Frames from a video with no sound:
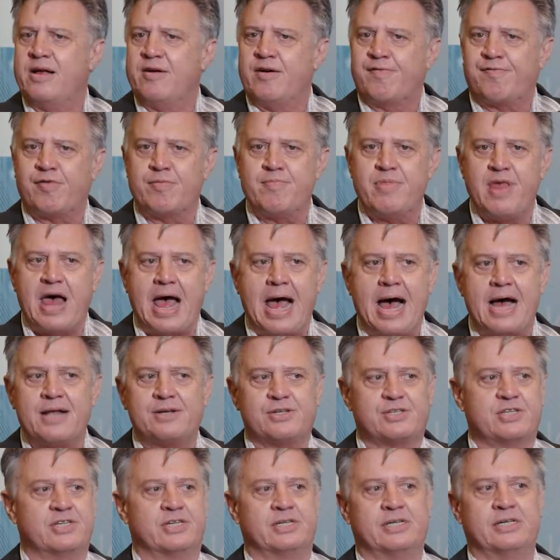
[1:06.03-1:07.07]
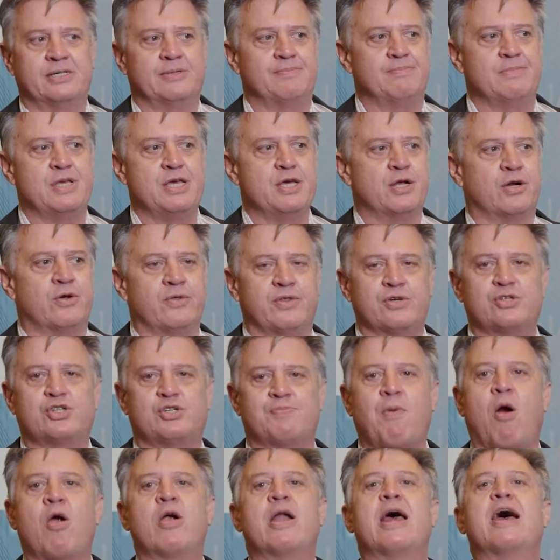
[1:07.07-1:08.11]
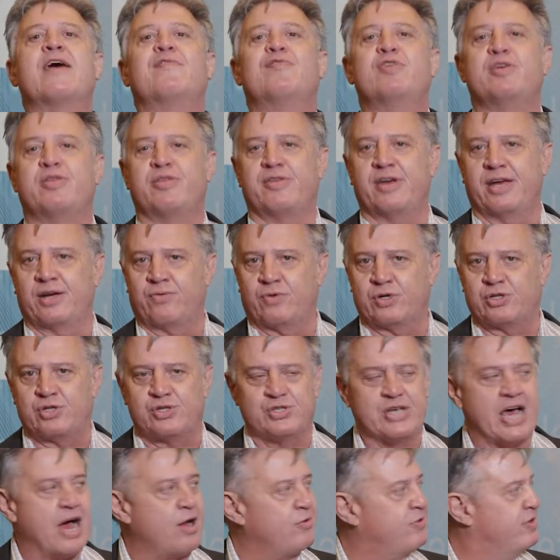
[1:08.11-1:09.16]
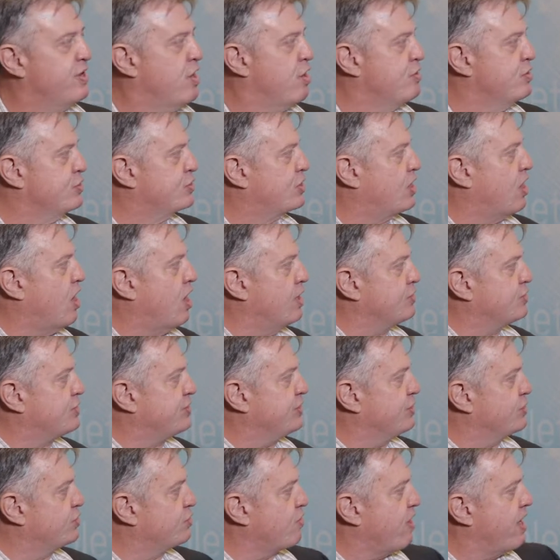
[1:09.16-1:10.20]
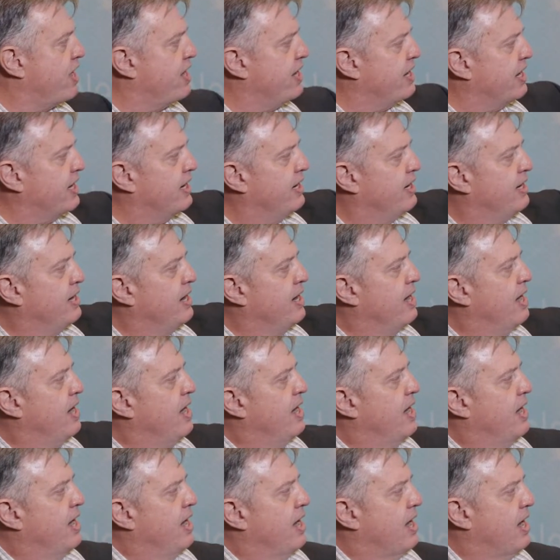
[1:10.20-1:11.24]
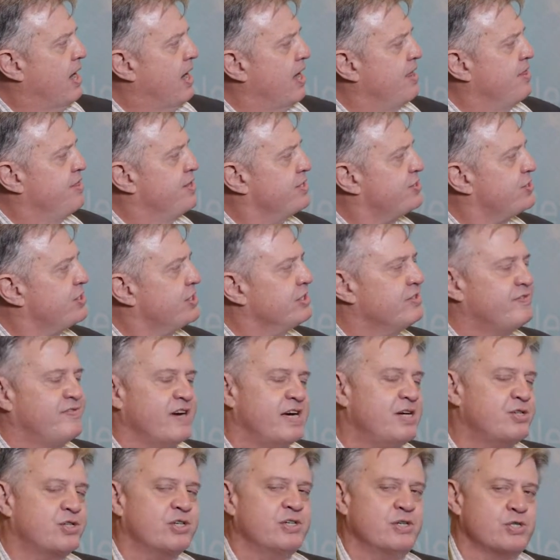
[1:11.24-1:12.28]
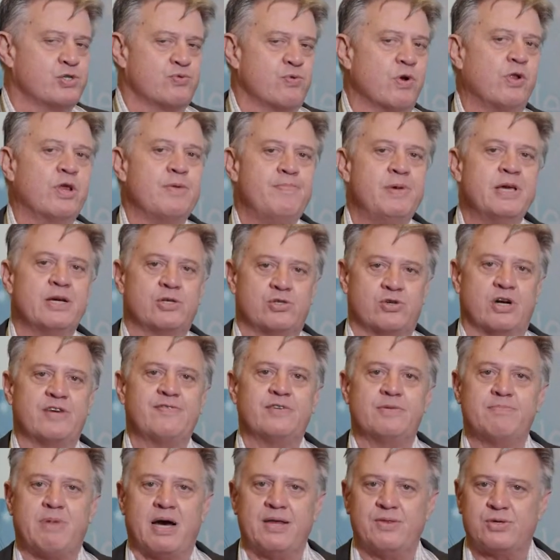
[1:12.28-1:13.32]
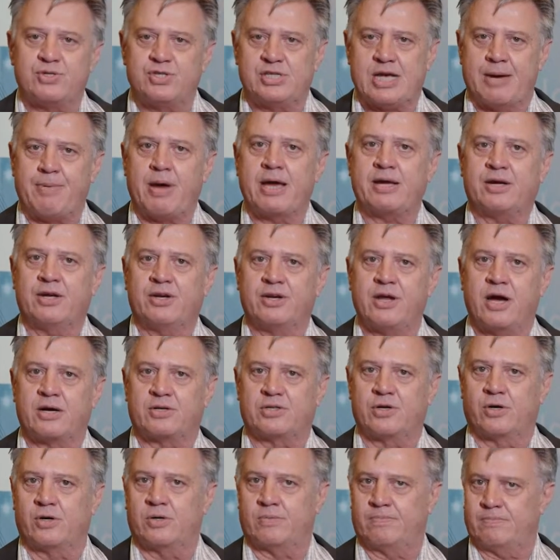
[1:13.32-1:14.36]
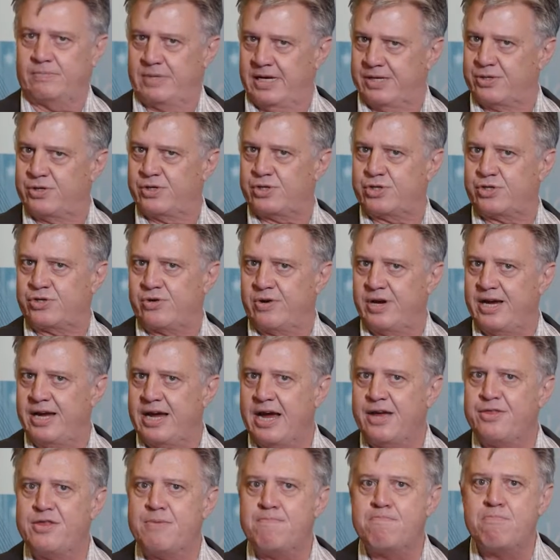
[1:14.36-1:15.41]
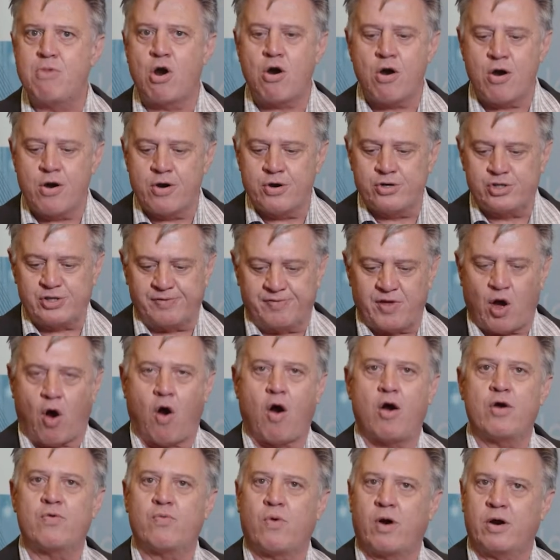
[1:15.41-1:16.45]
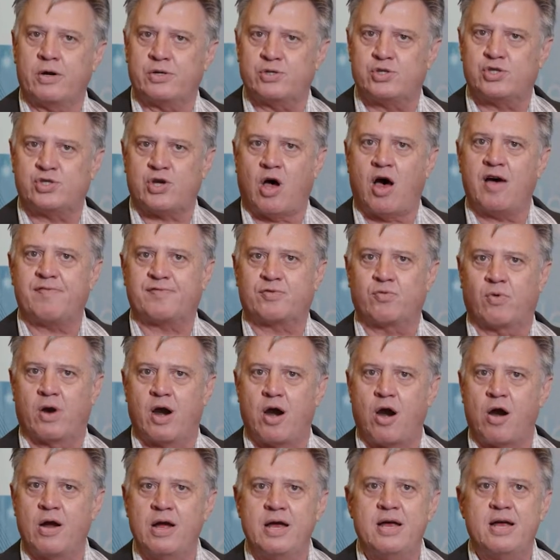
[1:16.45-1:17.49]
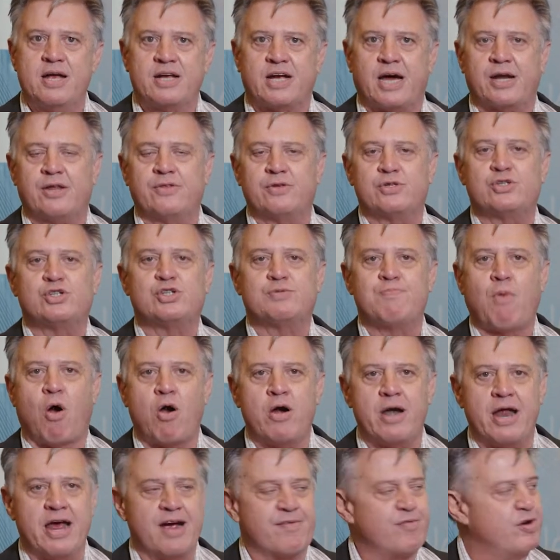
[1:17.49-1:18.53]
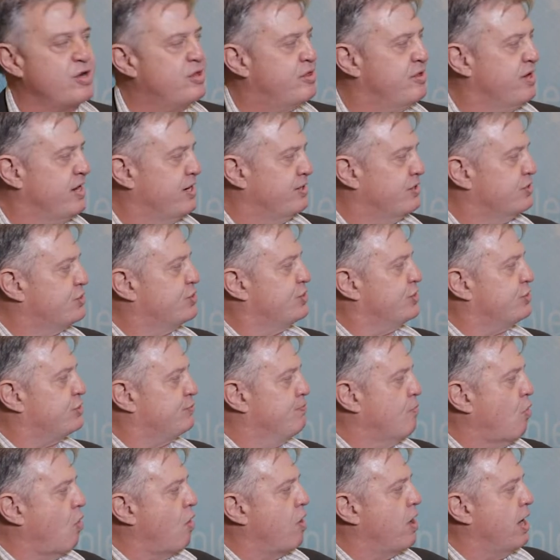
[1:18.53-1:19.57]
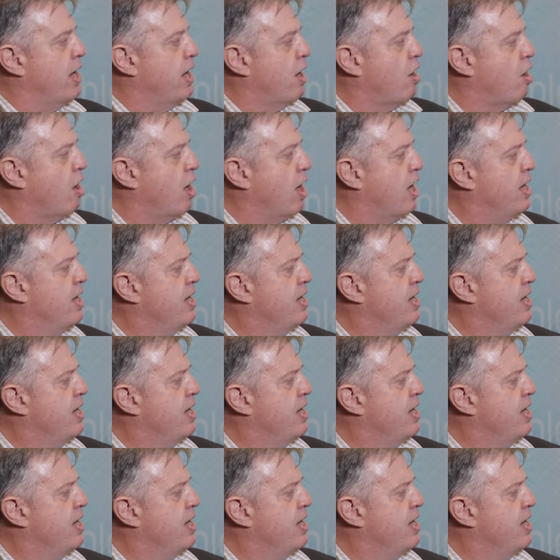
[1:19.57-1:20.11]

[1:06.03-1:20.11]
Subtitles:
From that to the smart everything which is out there, just constant training. This innovation is really being driven by the semiconductor industry and the merge of the hardware and software, kind of the smart everything, the SysMore era.